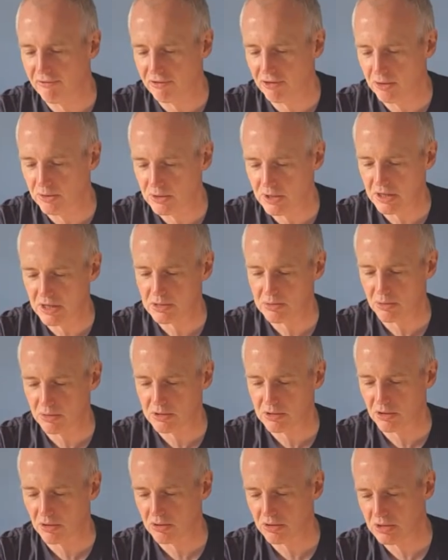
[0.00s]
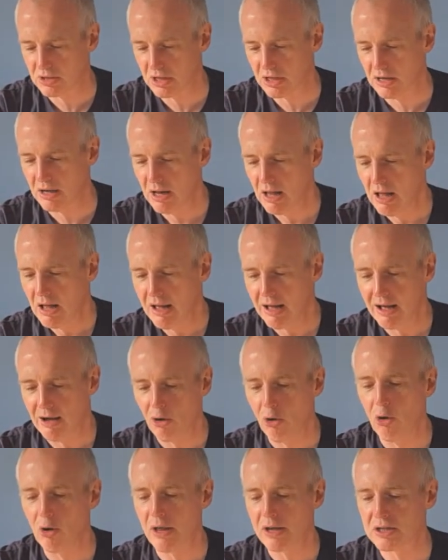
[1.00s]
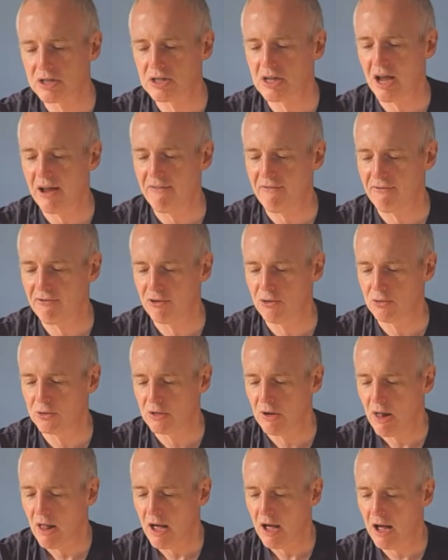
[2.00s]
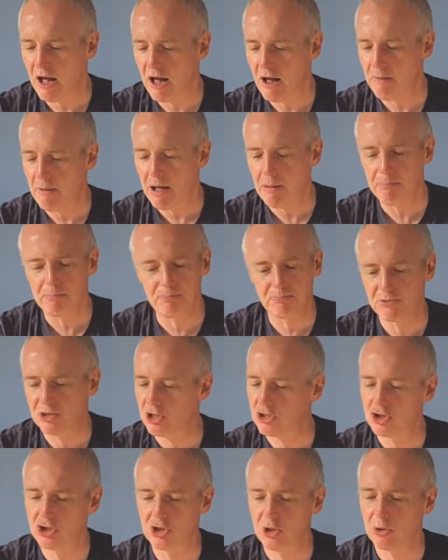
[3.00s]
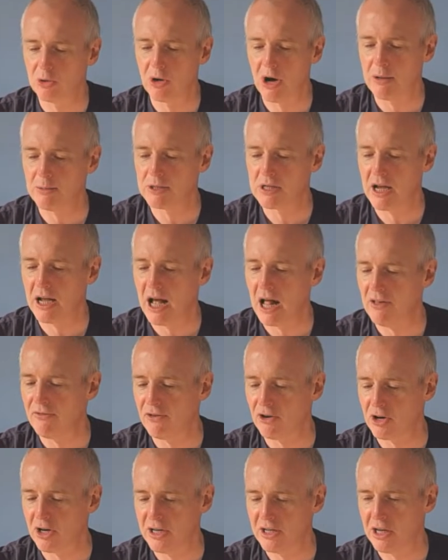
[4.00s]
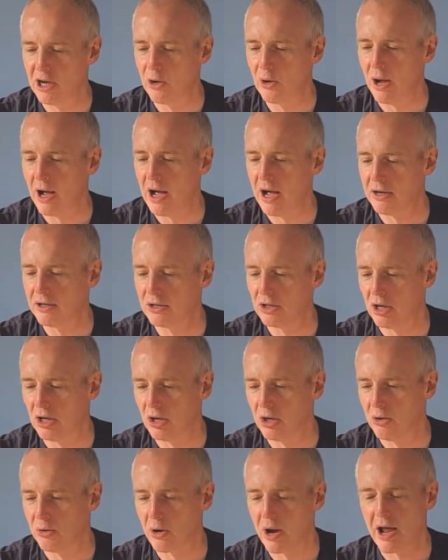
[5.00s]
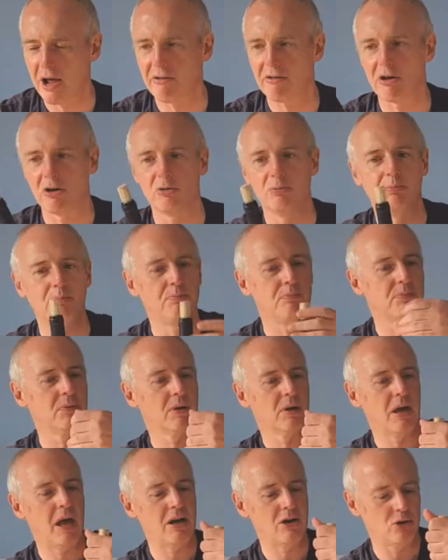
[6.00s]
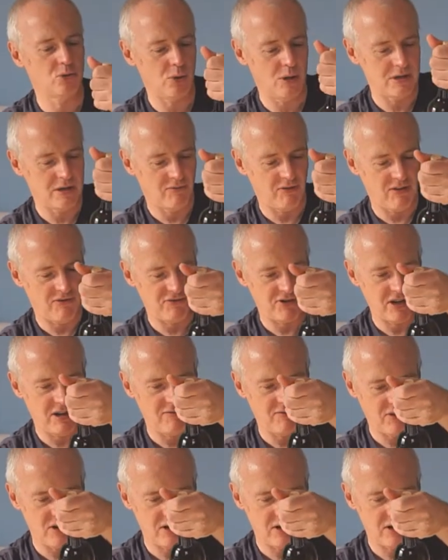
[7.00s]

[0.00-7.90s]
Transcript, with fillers: fruit and this one's got uh, uh, all estate fruit. Uh, just two grapes here, Alvarinho and Loureiro. Again, 2015